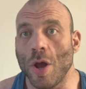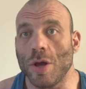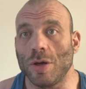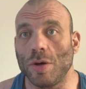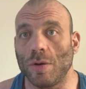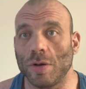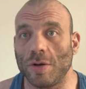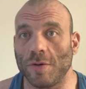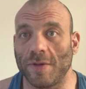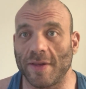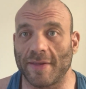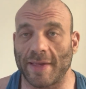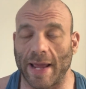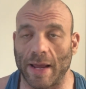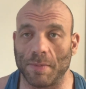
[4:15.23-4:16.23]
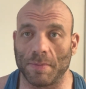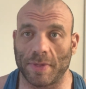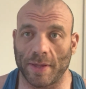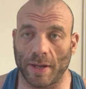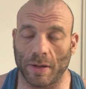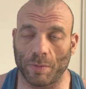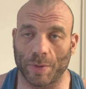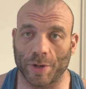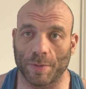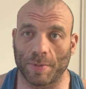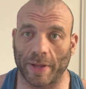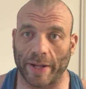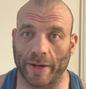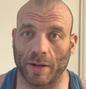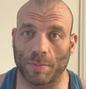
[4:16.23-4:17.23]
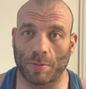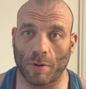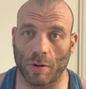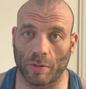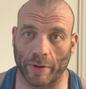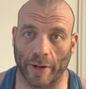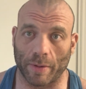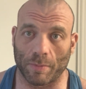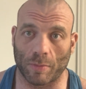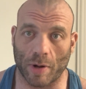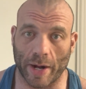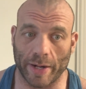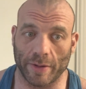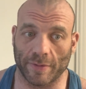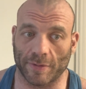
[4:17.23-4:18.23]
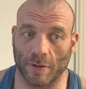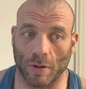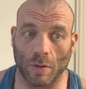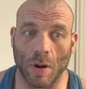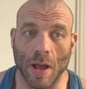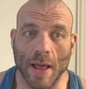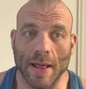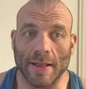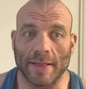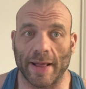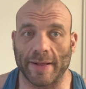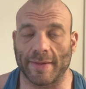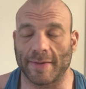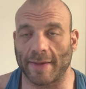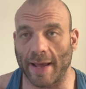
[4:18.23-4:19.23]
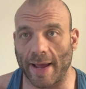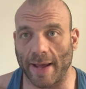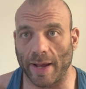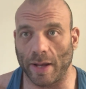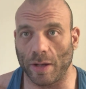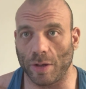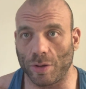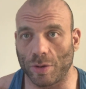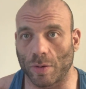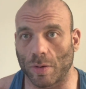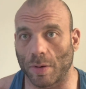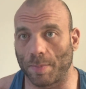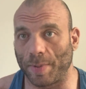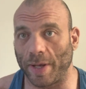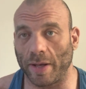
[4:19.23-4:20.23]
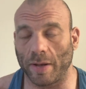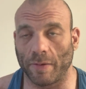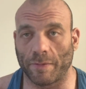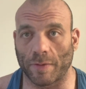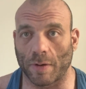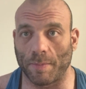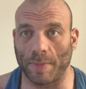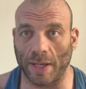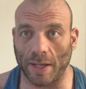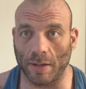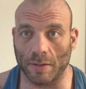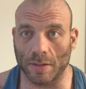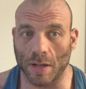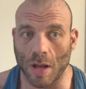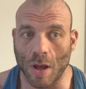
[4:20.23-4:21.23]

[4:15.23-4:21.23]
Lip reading: You can do the same thing when you're planning a program, right? So let's say you're peaking for a meet.